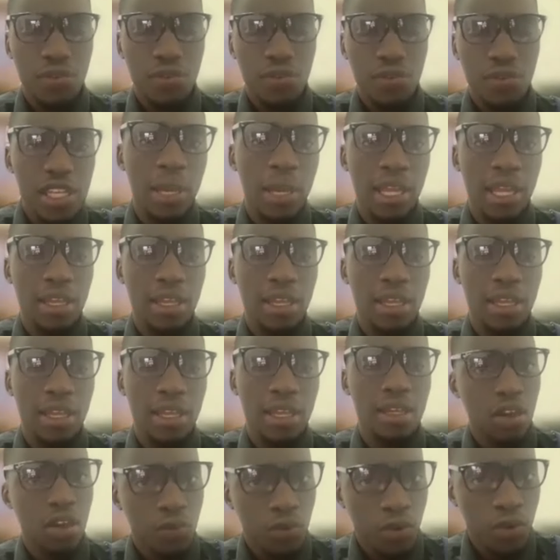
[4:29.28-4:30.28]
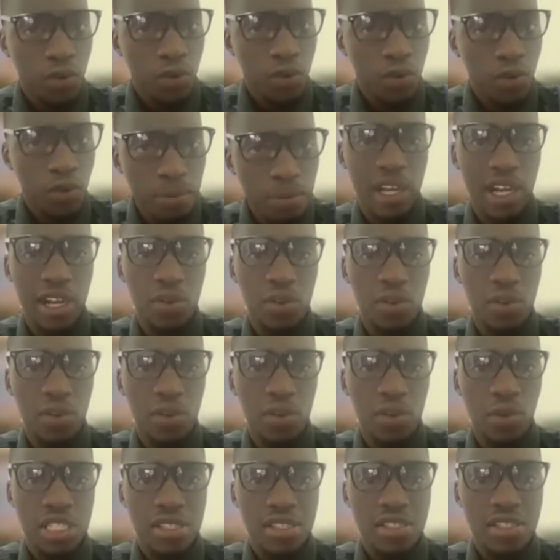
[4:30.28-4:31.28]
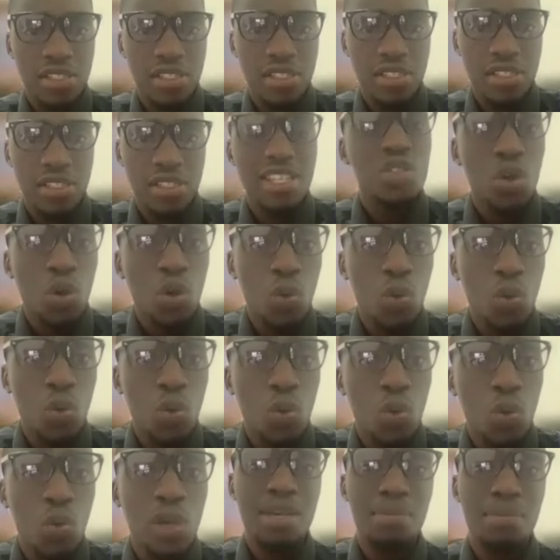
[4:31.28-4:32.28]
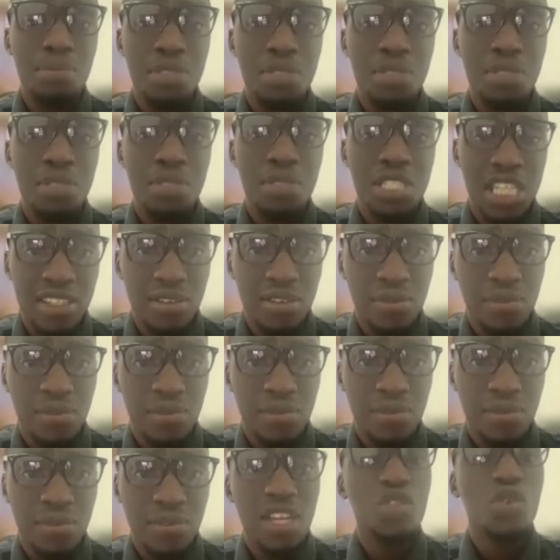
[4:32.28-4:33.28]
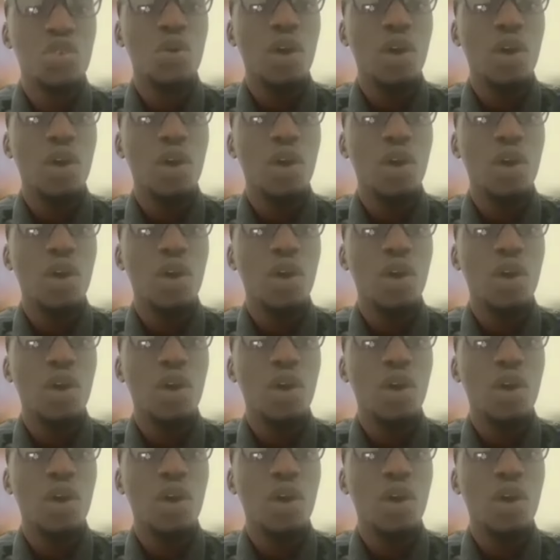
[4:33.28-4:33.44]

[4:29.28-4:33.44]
feedback from the evaluations is always subjective